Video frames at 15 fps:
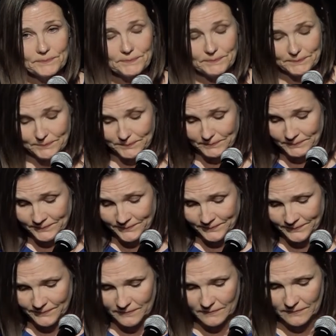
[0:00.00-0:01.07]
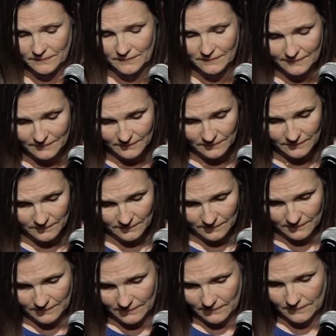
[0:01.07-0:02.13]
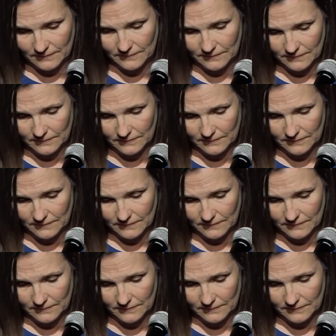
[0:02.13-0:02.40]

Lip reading: (silence)